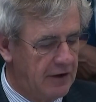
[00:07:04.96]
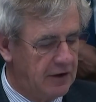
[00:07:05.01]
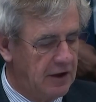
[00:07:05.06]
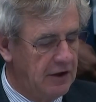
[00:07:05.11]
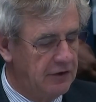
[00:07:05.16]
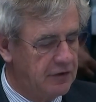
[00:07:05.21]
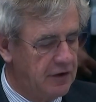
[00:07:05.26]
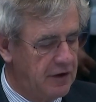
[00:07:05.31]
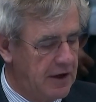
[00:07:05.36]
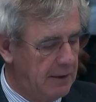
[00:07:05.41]
and
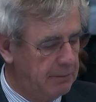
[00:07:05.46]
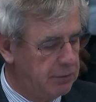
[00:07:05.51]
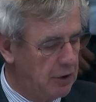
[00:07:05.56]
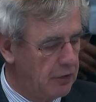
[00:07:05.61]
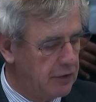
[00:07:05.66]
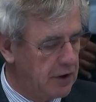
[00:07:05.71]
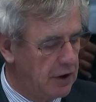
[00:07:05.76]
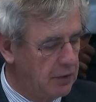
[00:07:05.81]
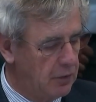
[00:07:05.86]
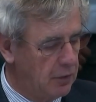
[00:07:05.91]
internet
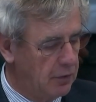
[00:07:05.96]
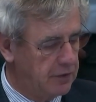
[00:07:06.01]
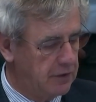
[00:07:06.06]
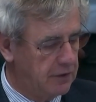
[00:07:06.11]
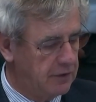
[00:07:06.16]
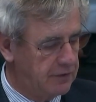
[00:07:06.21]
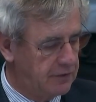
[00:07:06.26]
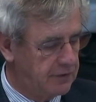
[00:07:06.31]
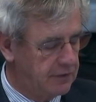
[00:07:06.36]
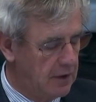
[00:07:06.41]
blocking
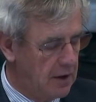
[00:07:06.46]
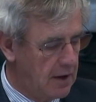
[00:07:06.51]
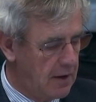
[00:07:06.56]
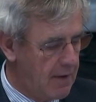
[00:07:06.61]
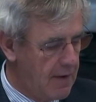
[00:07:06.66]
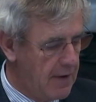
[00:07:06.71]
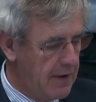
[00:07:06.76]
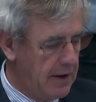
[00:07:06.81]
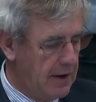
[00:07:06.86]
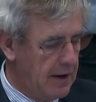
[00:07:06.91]
orders,
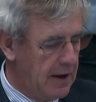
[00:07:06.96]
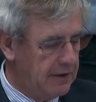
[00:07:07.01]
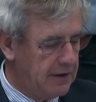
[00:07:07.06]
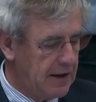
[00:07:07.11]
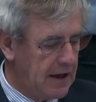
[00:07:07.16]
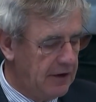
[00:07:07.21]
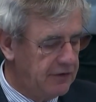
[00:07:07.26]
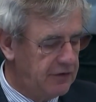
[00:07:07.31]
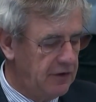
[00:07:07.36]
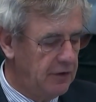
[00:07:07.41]
and
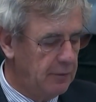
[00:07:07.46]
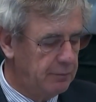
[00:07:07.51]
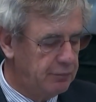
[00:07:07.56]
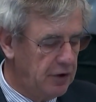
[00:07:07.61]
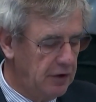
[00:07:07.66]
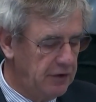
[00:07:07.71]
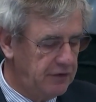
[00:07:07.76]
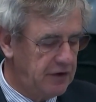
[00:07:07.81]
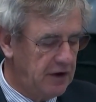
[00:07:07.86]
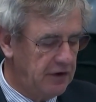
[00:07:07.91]
has in the
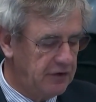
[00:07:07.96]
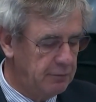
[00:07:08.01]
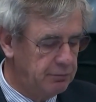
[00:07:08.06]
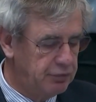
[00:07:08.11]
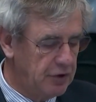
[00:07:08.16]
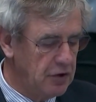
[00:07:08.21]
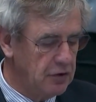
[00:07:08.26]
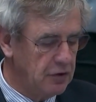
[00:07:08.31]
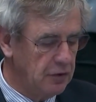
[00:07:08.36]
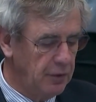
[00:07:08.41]
process
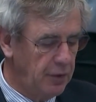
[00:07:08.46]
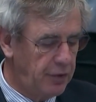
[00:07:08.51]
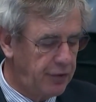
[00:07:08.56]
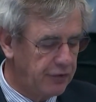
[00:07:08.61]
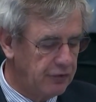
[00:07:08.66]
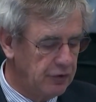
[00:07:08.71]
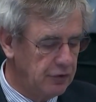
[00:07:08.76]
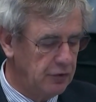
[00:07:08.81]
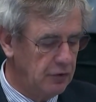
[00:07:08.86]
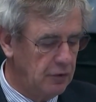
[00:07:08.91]
broken
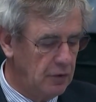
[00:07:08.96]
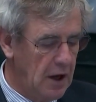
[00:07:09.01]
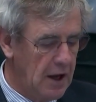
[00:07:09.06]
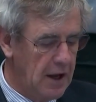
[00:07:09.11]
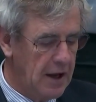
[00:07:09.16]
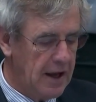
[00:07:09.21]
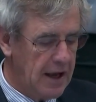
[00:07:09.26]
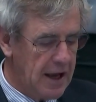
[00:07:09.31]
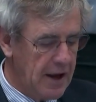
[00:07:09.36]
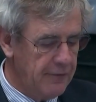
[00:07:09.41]

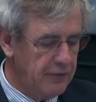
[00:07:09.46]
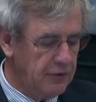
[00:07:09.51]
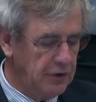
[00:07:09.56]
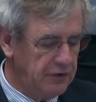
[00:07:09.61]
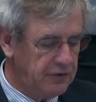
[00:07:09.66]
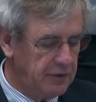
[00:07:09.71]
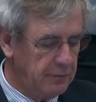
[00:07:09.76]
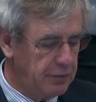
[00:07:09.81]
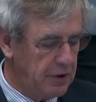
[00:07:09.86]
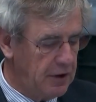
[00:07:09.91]
through
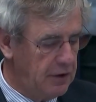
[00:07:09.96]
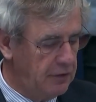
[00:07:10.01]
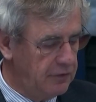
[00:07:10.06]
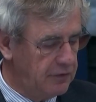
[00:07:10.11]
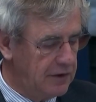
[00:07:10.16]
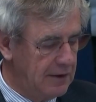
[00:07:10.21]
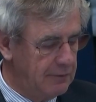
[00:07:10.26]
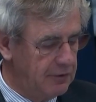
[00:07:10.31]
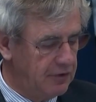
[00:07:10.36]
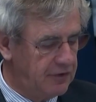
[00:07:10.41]
every
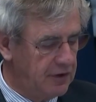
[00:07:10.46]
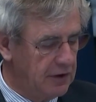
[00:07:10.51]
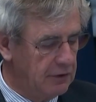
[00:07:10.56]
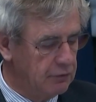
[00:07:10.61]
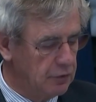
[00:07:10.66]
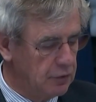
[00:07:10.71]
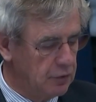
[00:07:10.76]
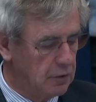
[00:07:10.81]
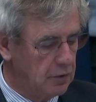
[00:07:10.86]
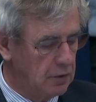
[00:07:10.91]
supposed
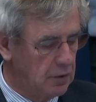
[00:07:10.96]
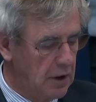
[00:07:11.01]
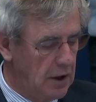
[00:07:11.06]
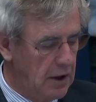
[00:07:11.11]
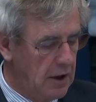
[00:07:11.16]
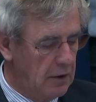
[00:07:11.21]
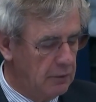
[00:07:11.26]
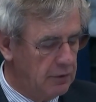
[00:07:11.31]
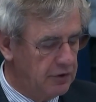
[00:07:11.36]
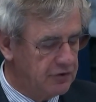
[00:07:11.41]
limiting rule
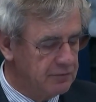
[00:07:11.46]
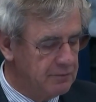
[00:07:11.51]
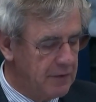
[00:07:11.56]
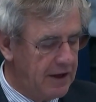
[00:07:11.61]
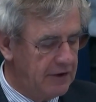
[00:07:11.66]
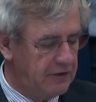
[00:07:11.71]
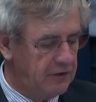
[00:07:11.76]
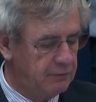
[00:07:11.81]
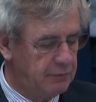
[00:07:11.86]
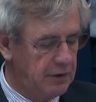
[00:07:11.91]
which
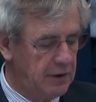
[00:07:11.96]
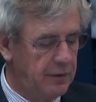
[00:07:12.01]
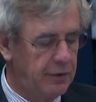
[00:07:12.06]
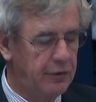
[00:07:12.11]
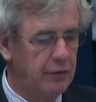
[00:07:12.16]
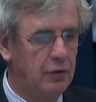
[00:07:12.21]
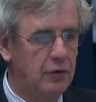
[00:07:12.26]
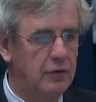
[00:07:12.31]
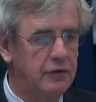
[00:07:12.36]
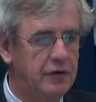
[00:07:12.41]
might have been
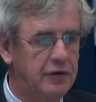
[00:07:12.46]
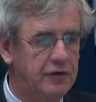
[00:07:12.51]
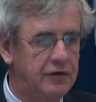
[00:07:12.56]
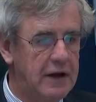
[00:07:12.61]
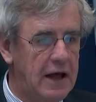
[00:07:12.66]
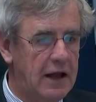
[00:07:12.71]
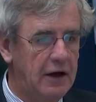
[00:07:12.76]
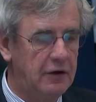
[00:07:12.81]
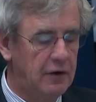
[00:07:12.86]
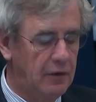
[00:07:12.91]
thought to
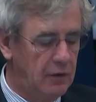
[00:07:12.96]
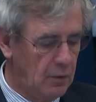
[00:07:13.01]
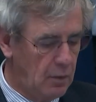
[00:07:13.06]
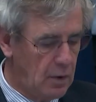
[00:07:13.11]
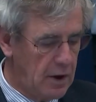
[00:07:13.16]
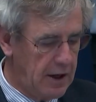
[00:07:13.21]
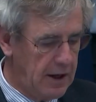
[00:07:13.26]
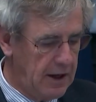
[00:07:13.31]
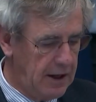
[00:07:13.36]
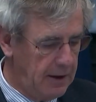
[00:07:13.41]
stand in the
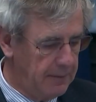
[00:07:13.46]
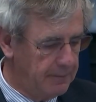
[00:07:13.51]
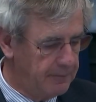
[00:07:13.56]
way.